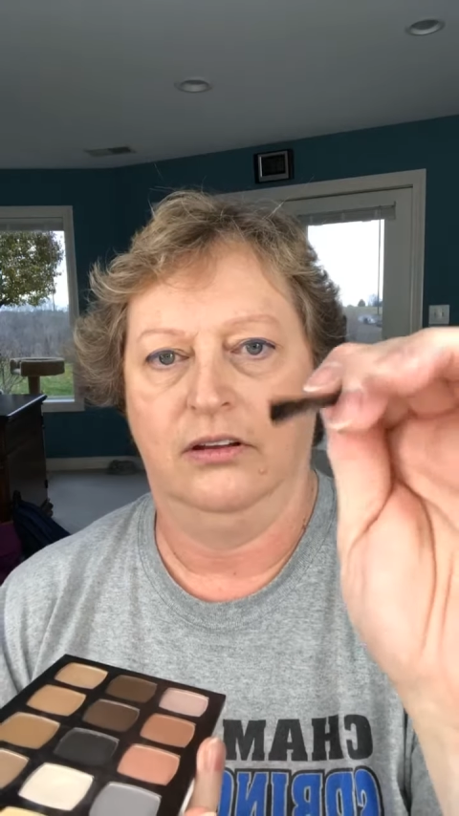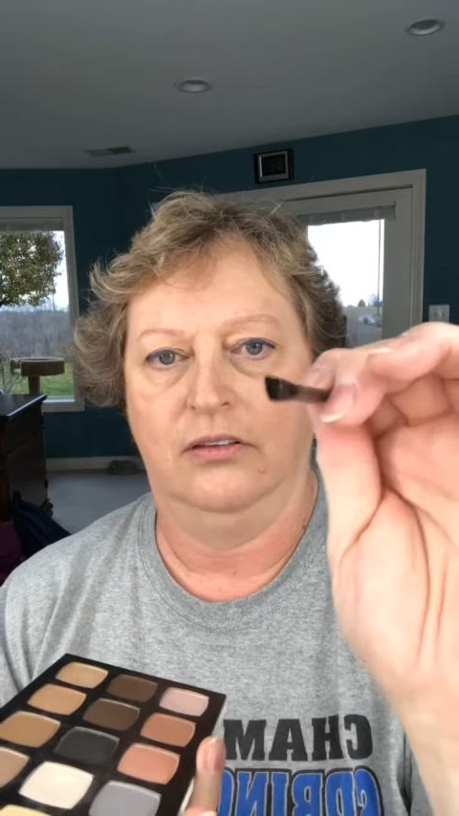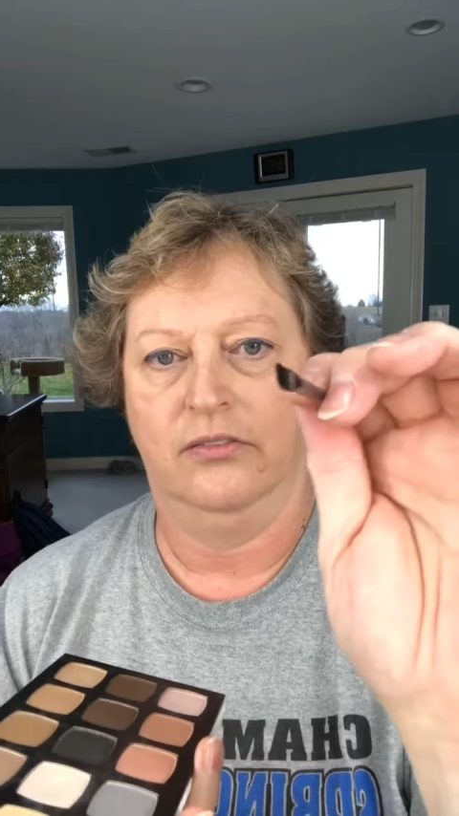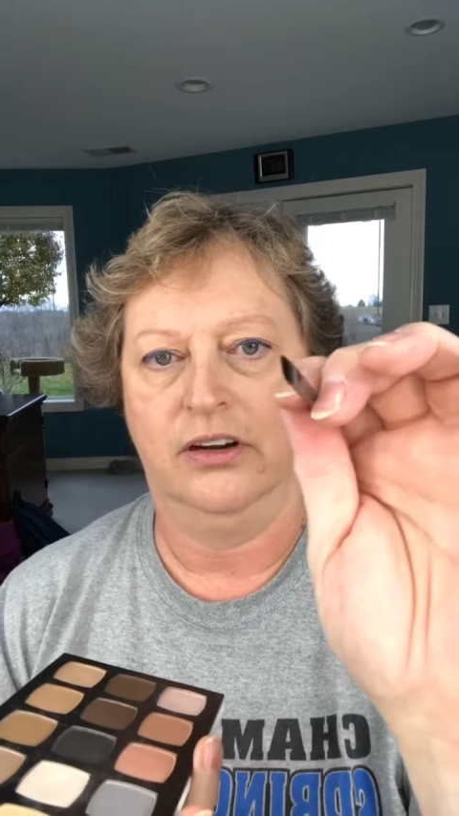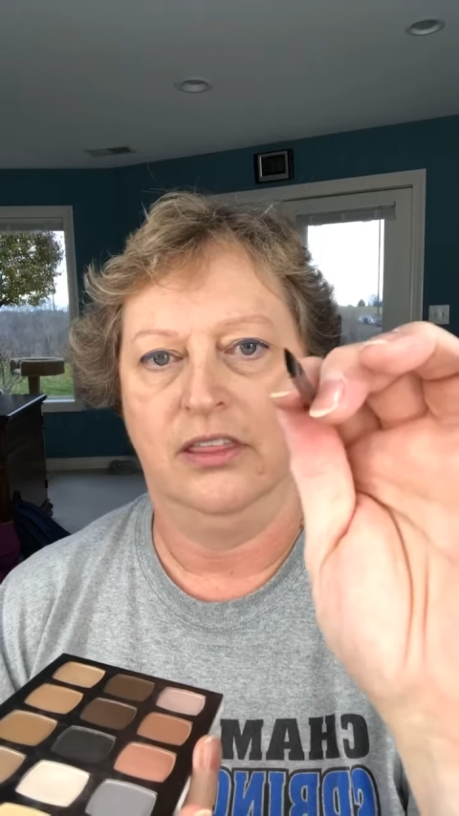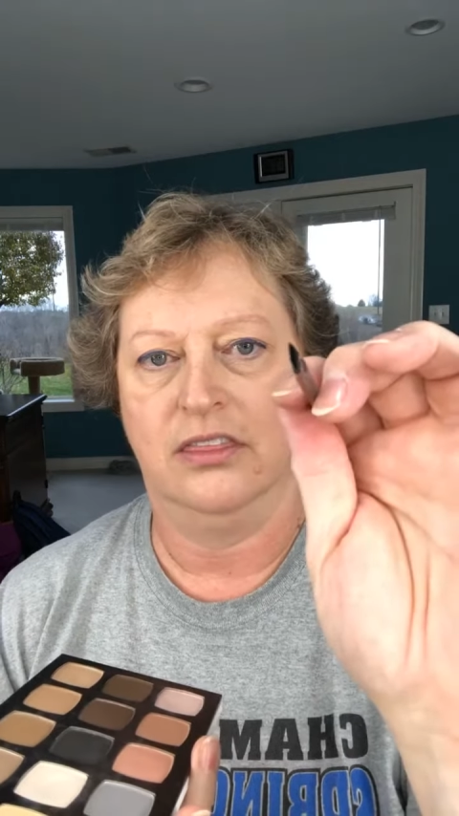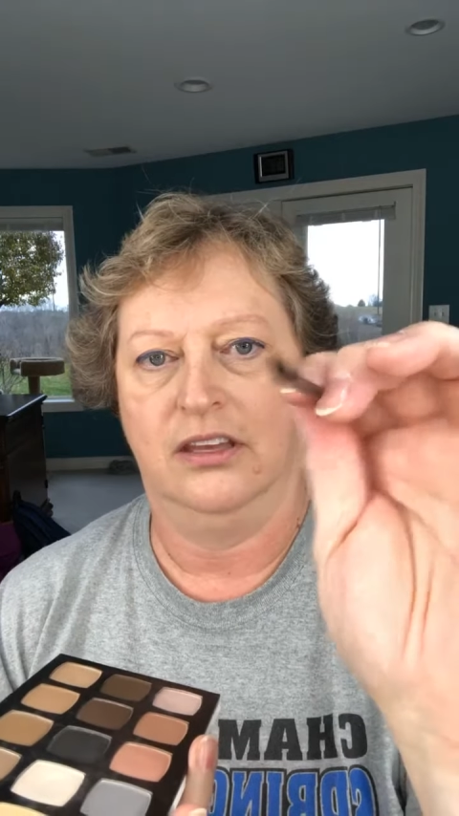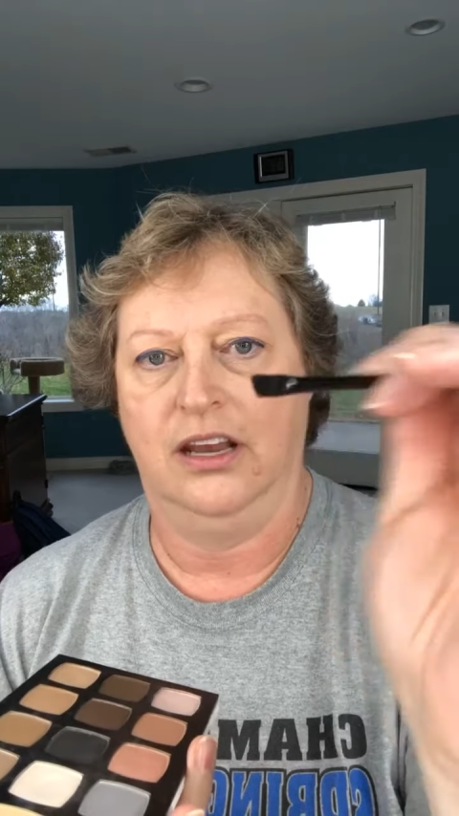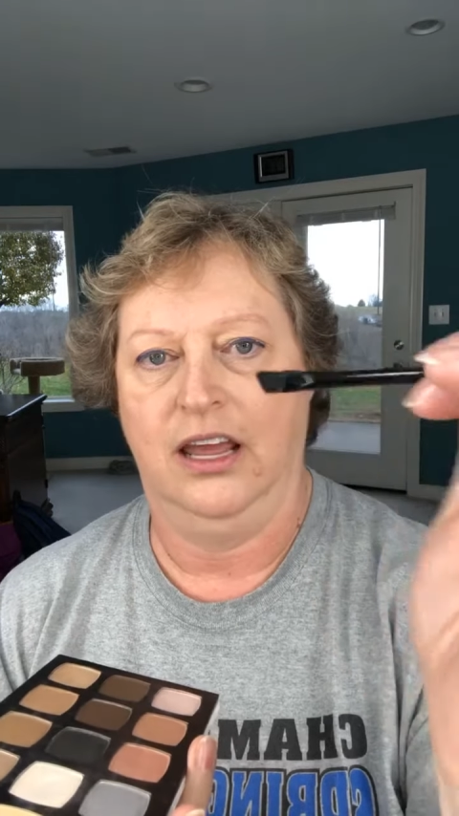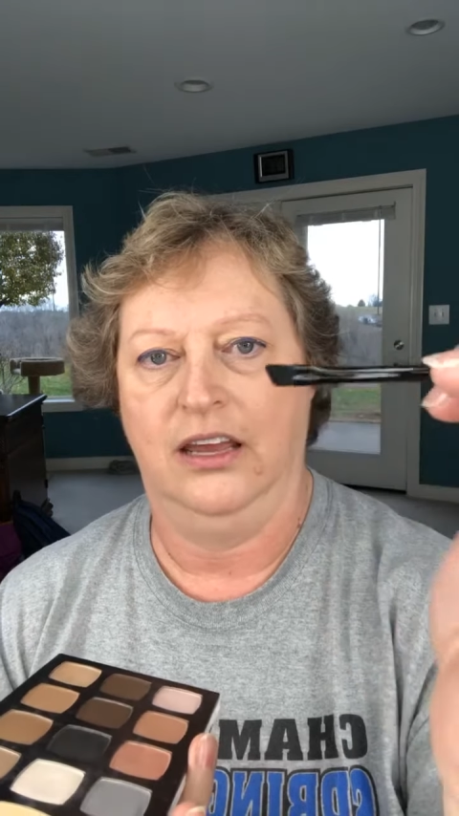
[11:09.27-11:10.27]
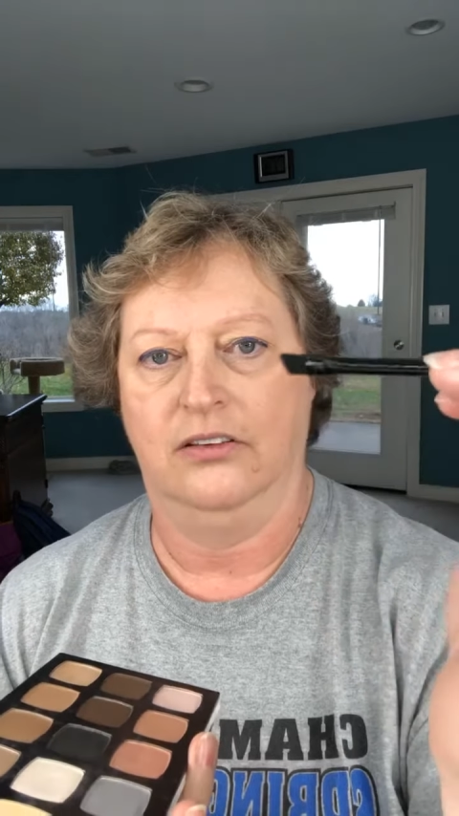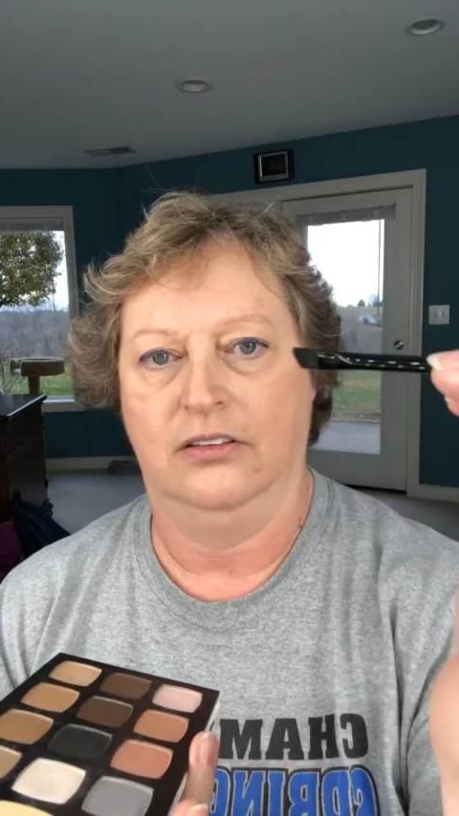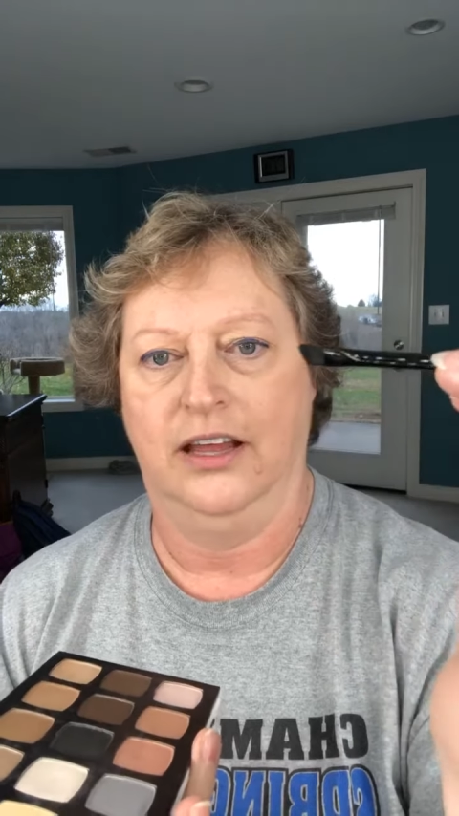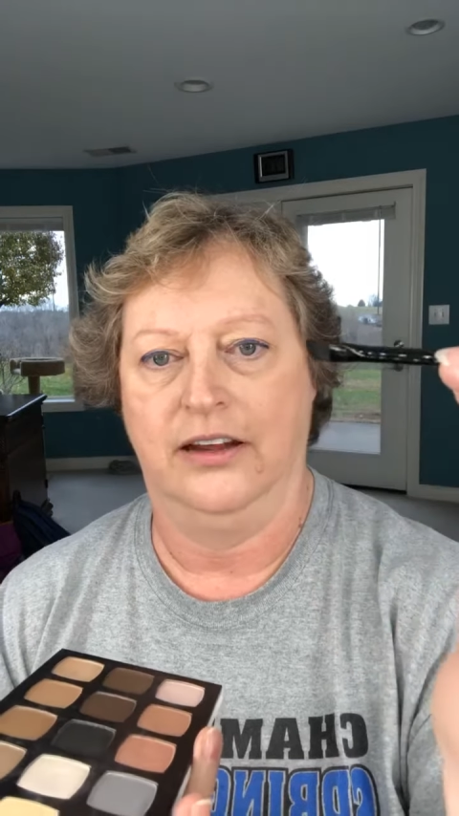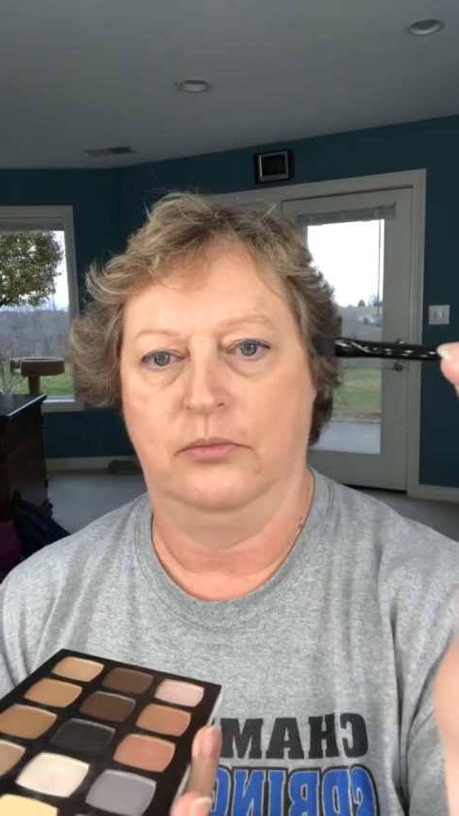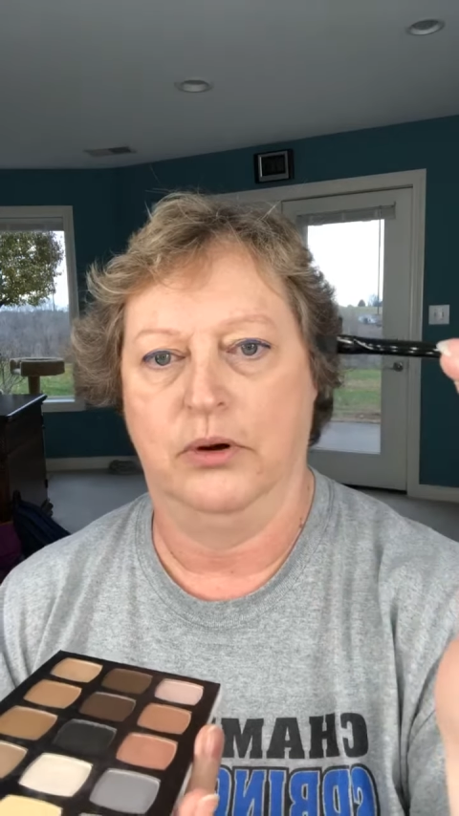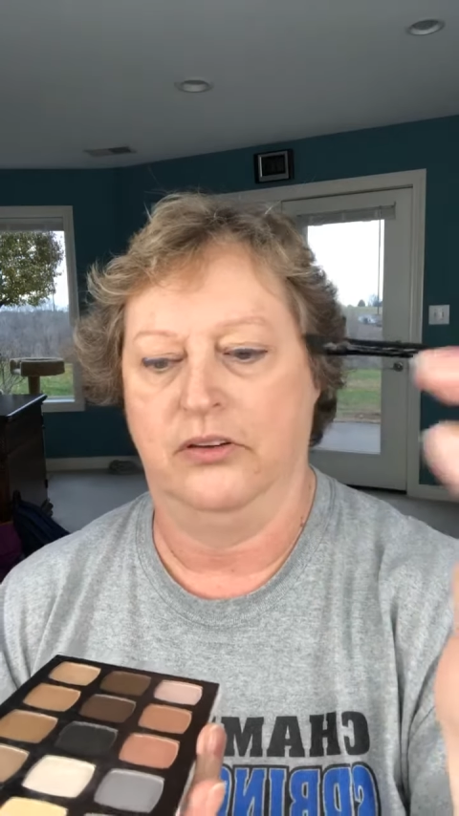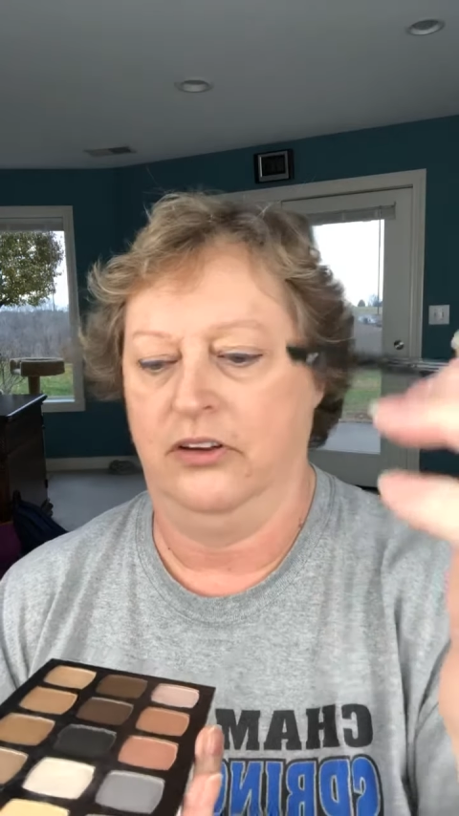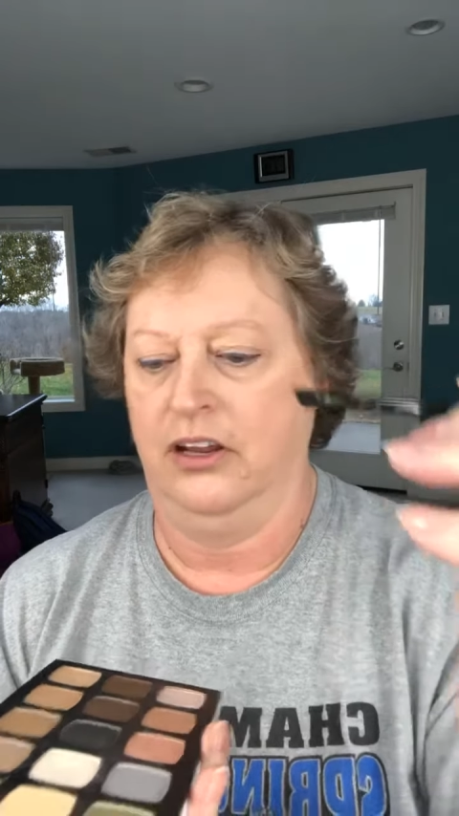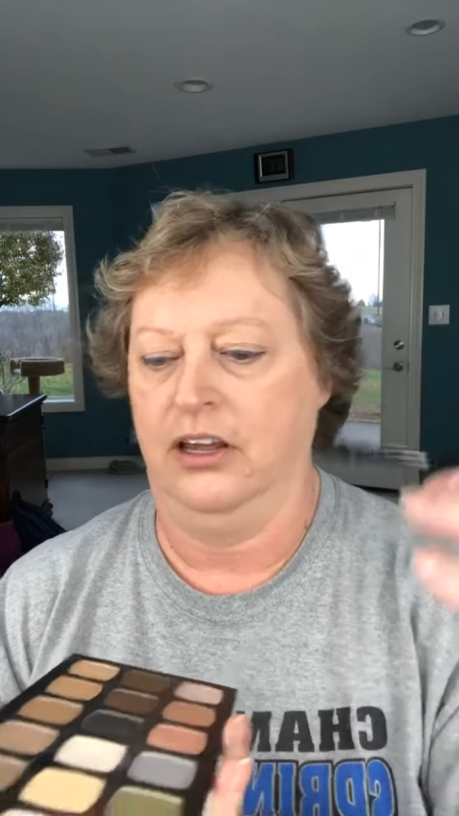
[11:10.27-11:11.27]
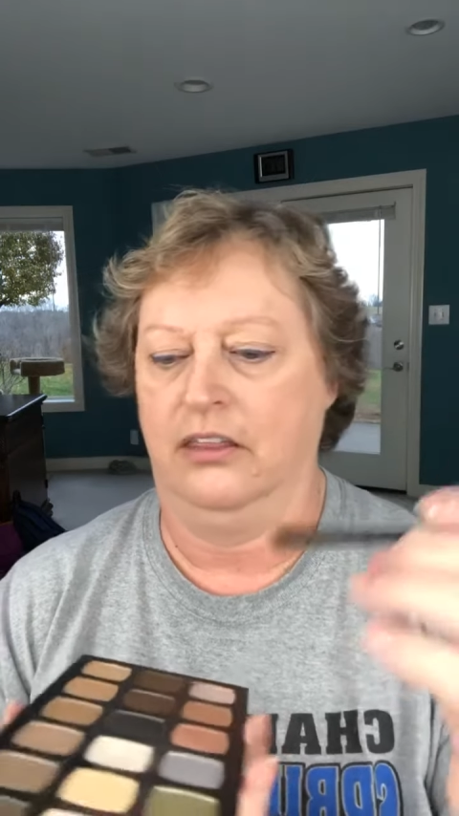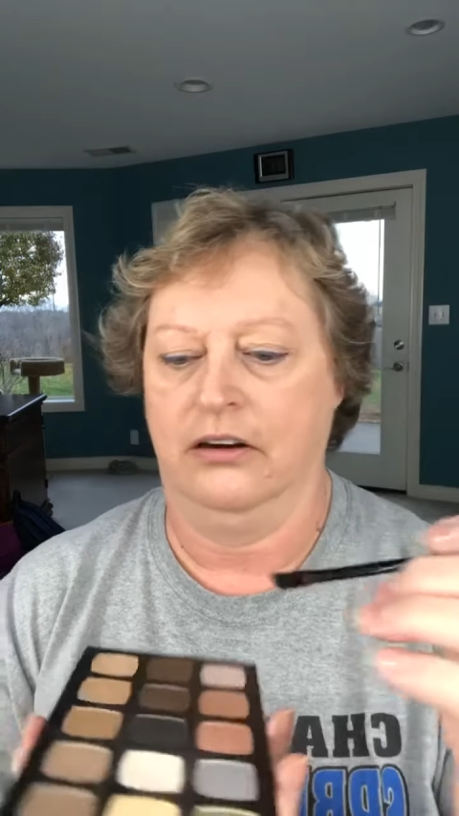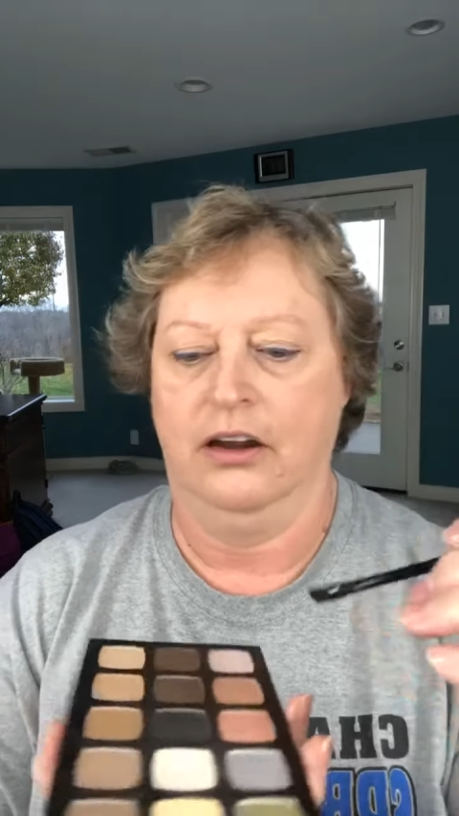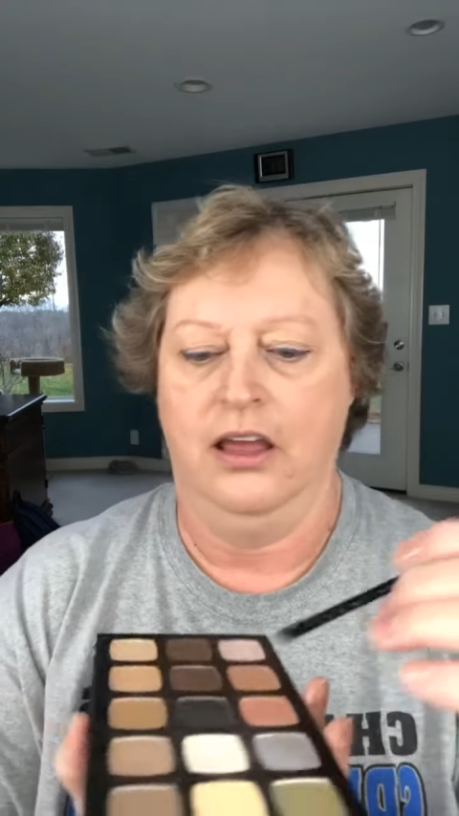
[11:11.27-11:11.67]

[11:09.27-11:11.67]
very thin angled liner brush on the other.